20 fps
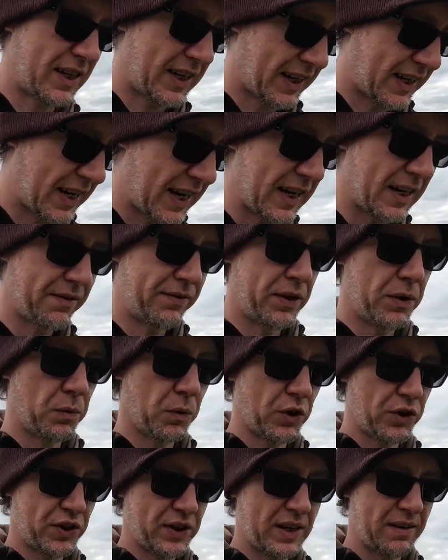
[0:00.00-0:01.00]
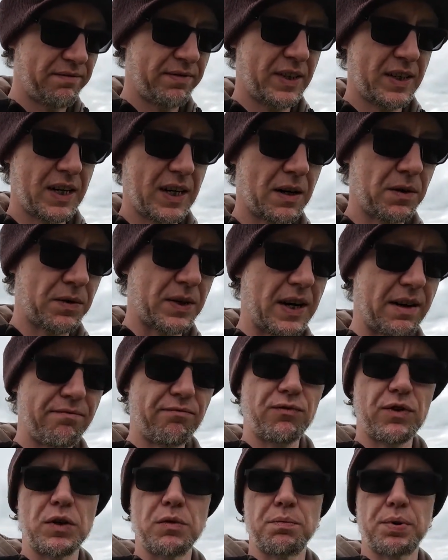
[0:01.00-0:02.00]
Again, if you watch that video, I was
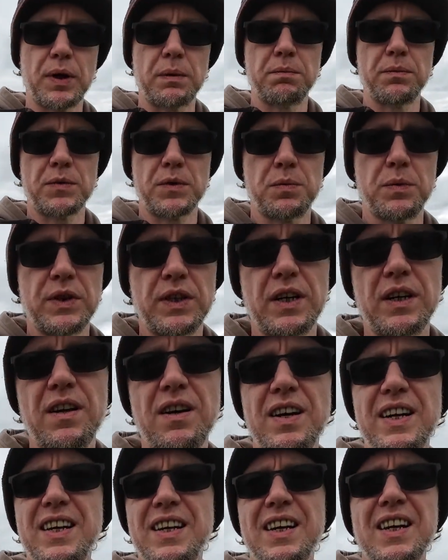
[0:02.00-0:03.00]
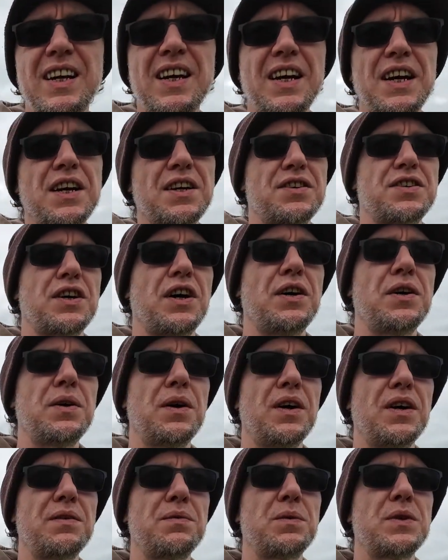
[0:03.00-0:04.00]
having real problems with the light. So
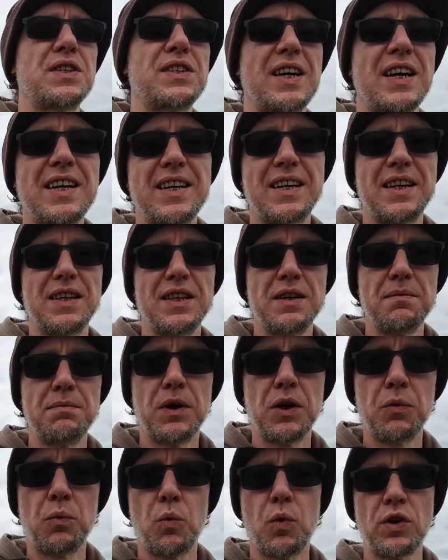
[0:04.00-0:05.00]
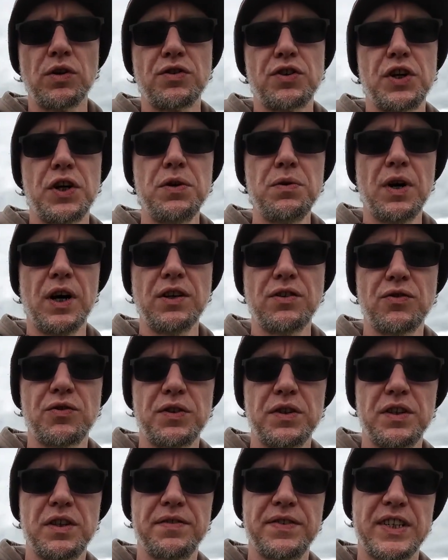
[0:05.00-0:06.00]
I was taking them at
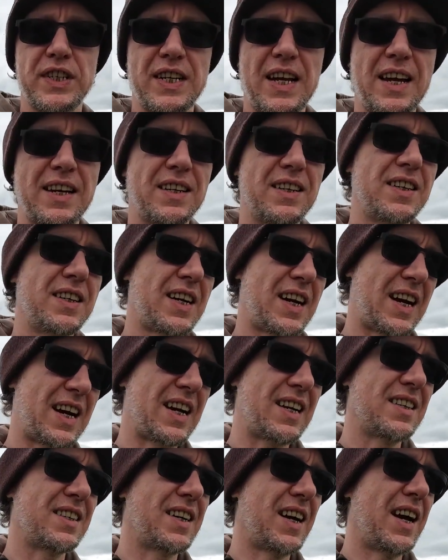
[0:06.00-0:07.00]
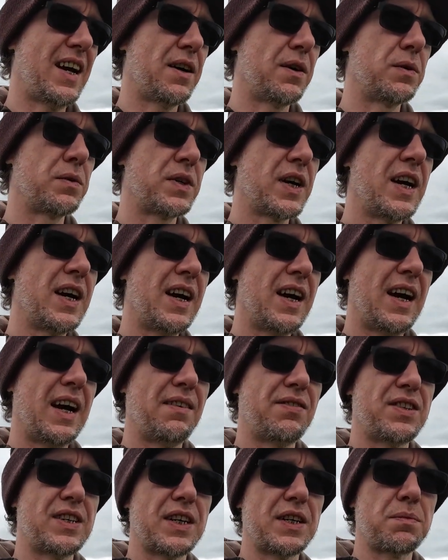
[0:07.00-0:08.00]
1/200th of a second, handheld
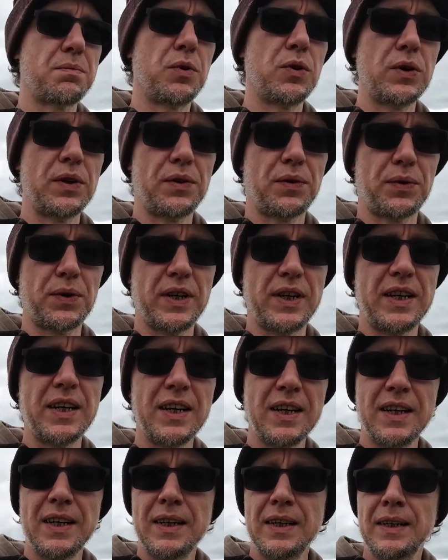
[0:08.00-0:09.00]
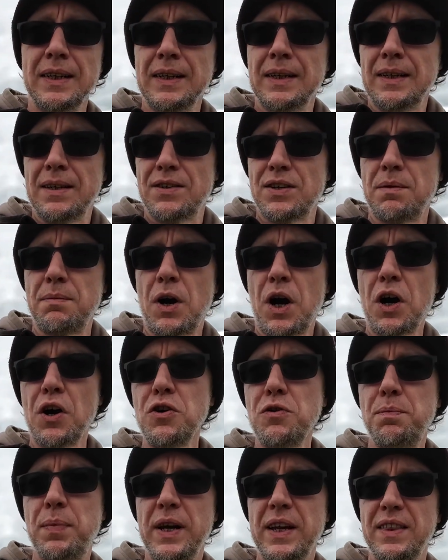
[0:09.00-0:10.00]
f6.3. So I'm
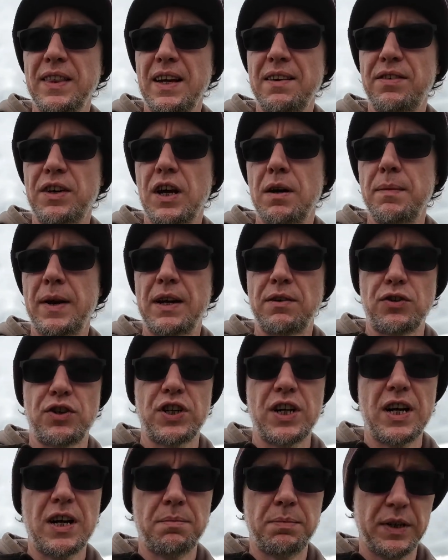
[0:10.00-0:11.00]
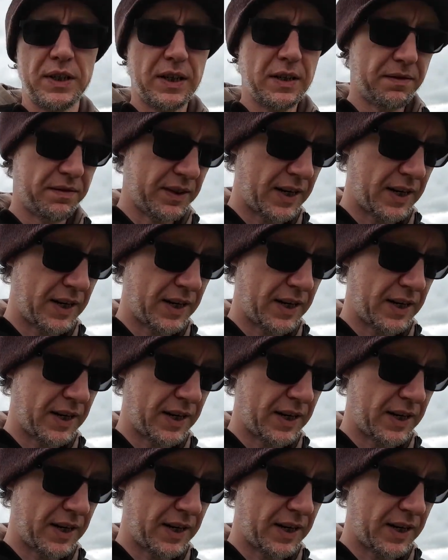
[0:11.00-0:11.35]
hoping they've come out sharp enough.